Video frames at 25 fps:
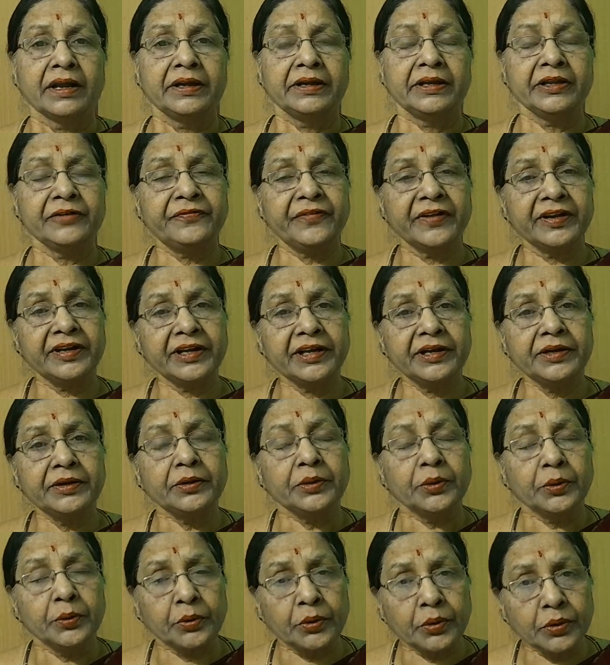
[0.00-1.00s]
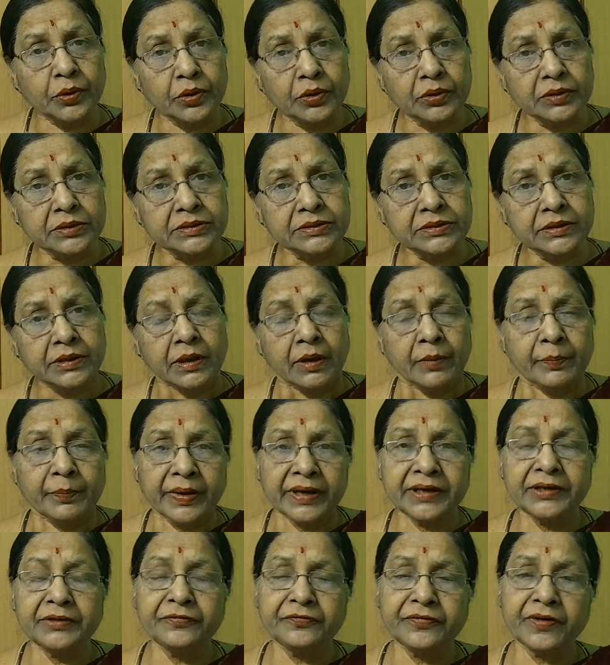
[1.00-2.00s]
different roles,
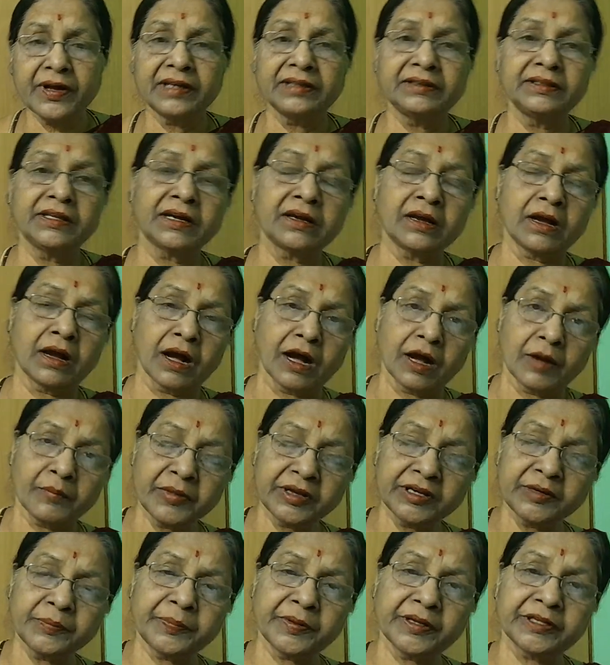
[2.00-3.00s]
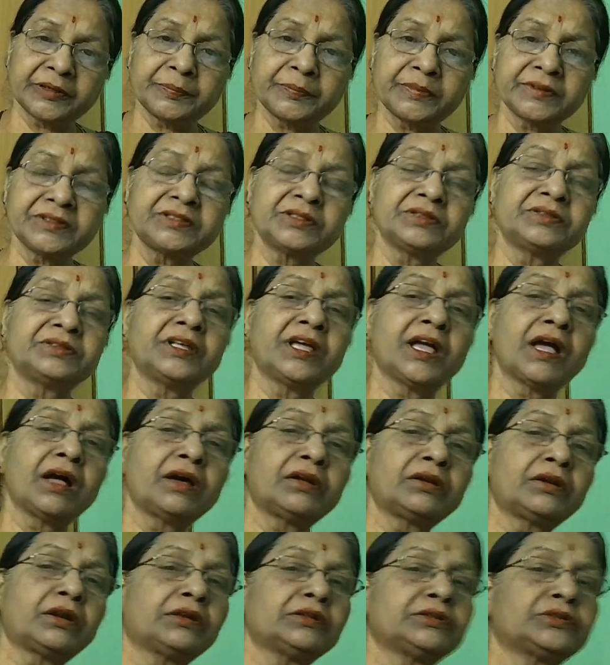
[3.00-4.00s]
but for the common purpose they
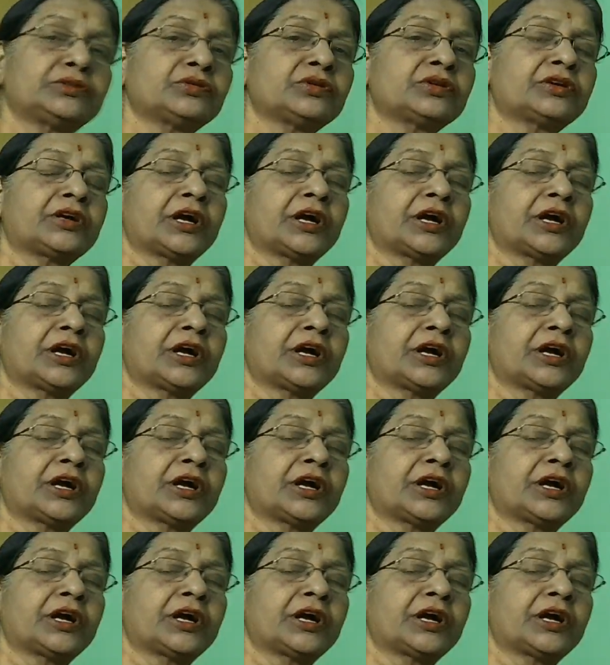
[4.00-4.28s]
are also